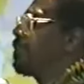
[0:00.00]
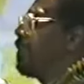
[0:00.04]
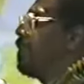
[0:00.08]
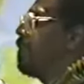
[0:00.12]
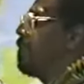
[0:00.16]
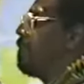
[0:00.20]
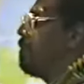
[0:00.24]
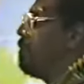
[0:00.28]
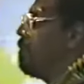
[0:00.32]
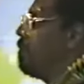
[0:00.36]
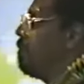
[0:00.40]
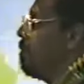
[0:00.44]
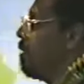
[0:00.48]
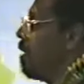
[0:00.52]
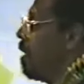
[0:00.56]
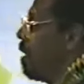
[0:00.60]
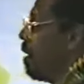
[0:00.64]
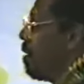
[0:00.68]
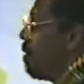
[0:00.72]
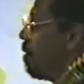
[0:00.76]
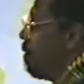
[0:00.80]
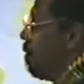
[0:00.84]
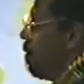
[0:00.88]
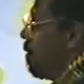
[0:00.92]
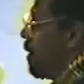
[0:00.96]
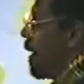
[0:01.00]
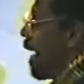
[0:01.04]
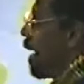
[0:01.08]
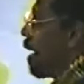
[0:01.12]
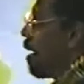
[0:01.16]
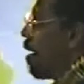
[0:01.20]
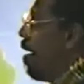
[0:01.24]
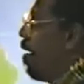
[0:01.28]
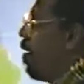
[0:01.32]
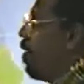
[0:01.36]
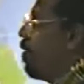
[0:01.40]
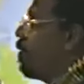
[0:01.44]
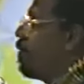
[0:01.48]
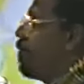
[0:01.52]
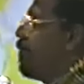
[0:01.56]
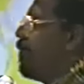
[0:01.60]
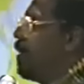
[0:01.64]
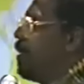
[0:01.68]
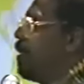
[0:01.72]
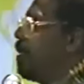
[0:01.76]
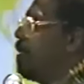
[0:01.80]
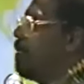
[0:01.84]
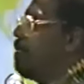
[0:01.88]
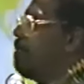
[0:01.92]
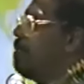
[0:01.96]
often what I
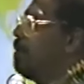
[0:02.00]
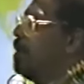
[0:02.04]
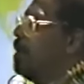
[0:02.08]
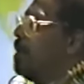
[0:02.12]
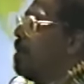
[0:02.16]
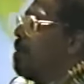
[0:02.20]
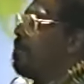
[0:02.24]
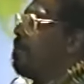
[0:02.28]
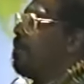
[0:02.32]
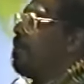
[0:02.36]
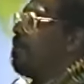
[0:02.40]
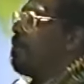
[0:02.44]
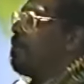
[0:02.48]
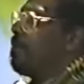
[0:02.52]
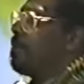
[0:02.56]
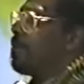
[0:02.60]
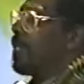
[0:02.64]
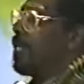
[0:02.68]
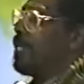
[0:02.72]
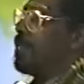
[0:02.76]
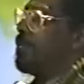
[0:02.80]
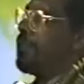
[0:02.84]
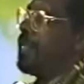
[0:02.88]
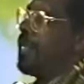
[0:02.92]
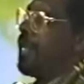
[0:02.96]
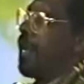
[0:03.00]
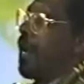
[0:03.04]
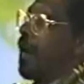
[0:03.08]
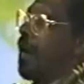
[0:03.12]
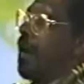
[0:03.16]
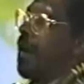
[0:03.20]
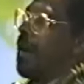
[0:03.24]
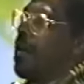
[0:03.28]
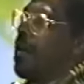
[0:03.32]
call the theory